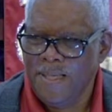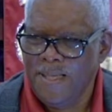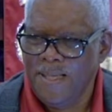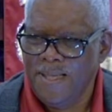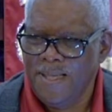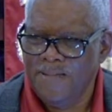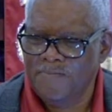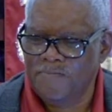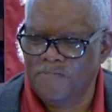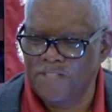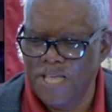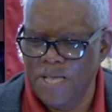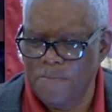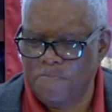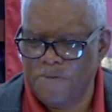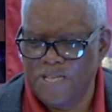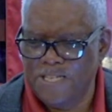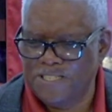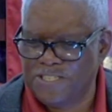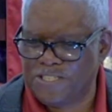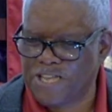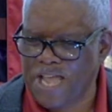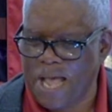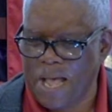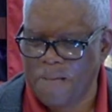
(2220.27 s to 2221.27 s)

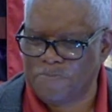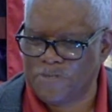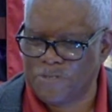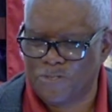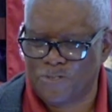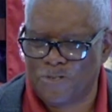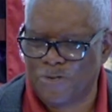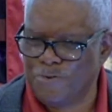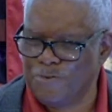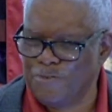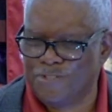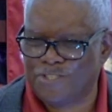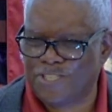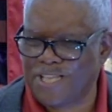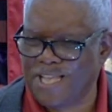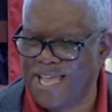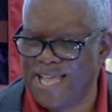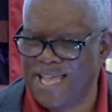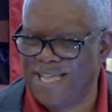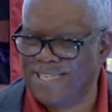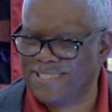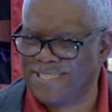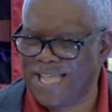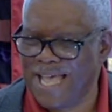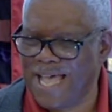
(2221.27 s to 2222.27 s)
Philippians chapter 2
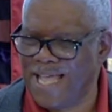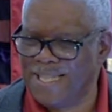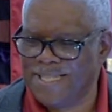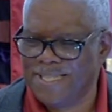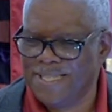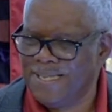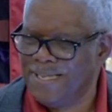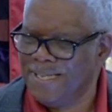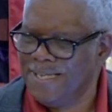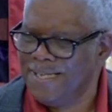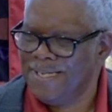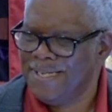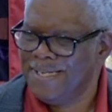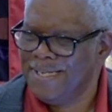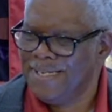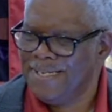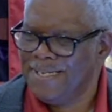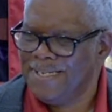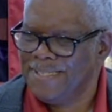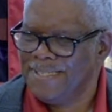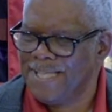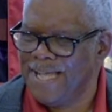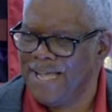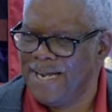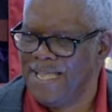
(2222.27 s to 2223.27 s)
says that,
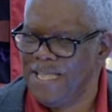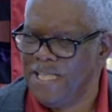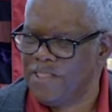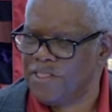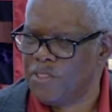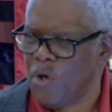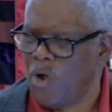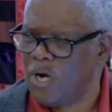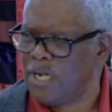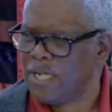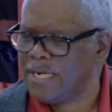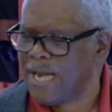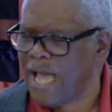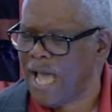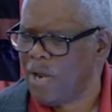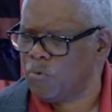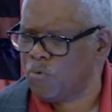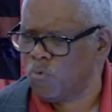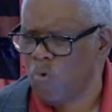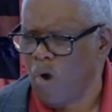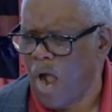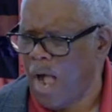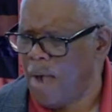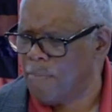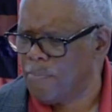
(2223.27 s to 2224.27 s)
that he thought it not
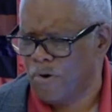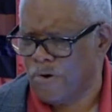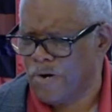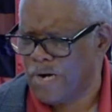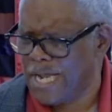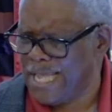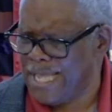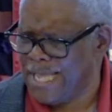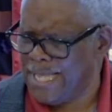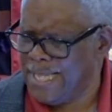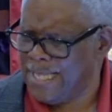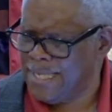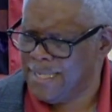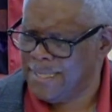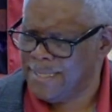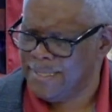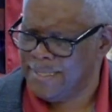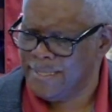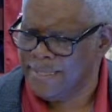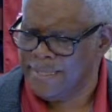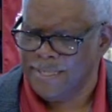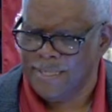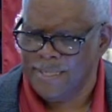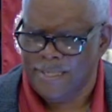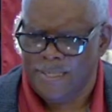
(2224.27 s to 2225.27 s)
robbery
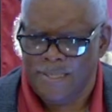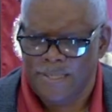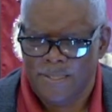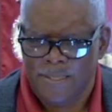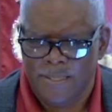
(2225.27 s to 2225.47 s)
uh-huh.